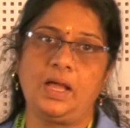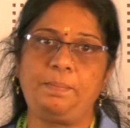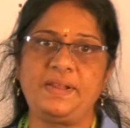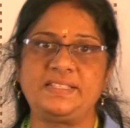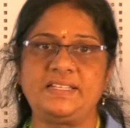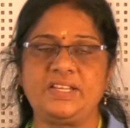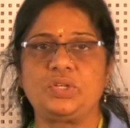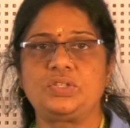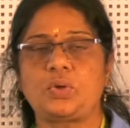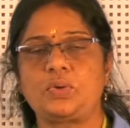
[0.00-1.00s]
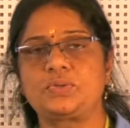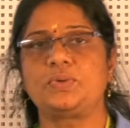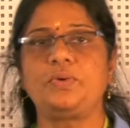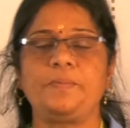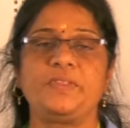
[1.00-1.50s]
presentation is
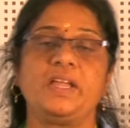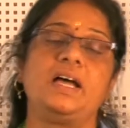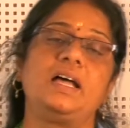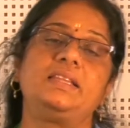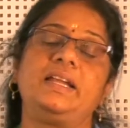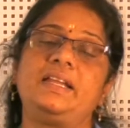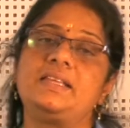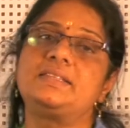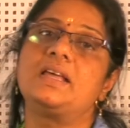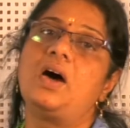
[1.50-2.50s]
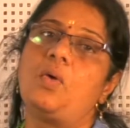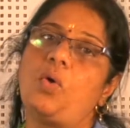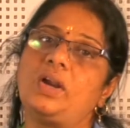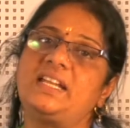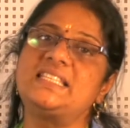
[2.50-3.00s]
also. That is,
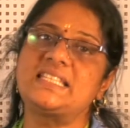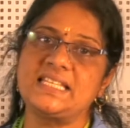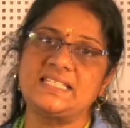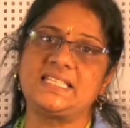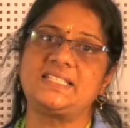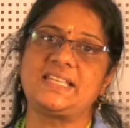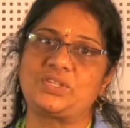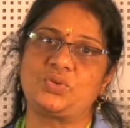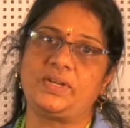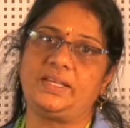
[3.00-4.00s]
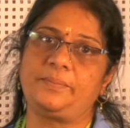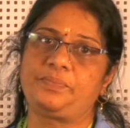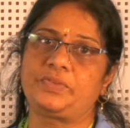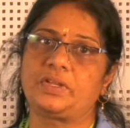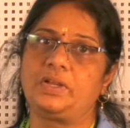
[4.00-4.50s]
what is research actually?
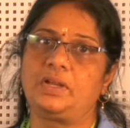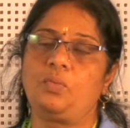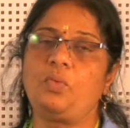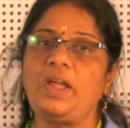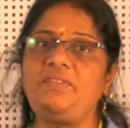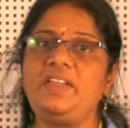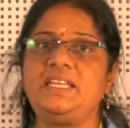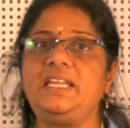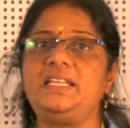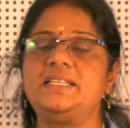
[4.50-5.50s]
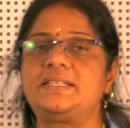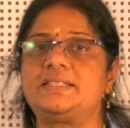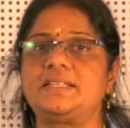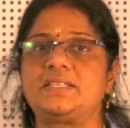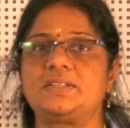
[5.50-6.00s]
Why we need this
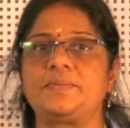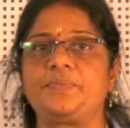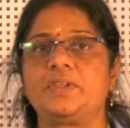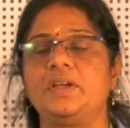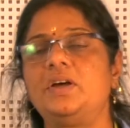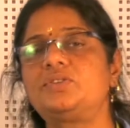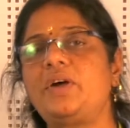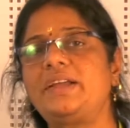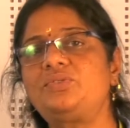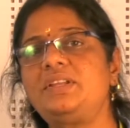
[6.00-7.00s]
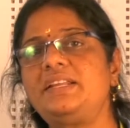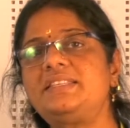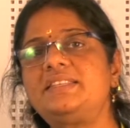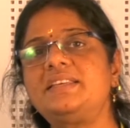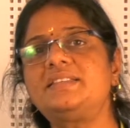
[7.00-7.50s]
research? So actually
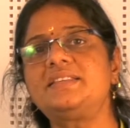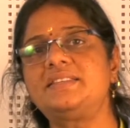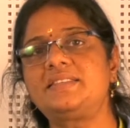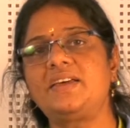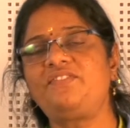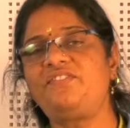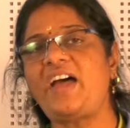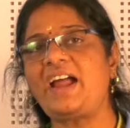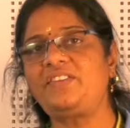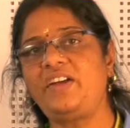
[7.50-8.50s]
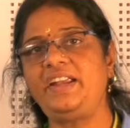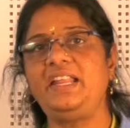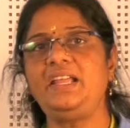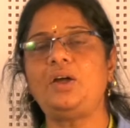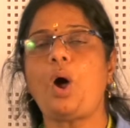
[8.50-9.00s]
research is a
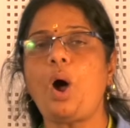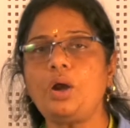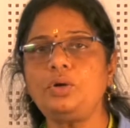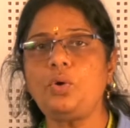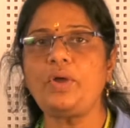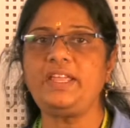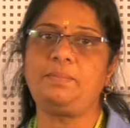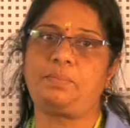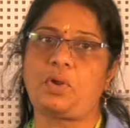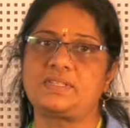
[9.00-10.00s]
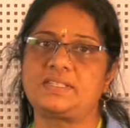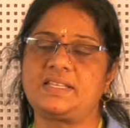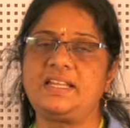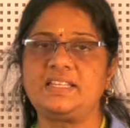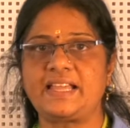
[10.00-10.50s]
fact-finding ongoing process.
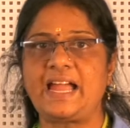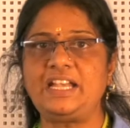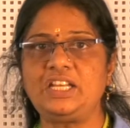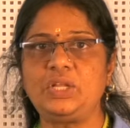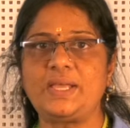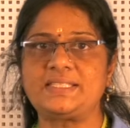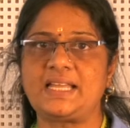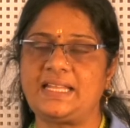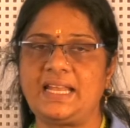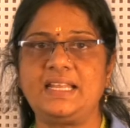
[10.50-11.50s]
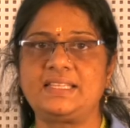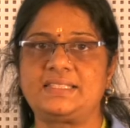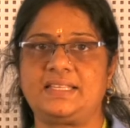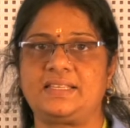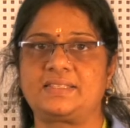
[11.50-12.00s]
It is a continuous and endless
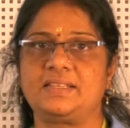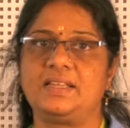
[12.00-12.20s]
things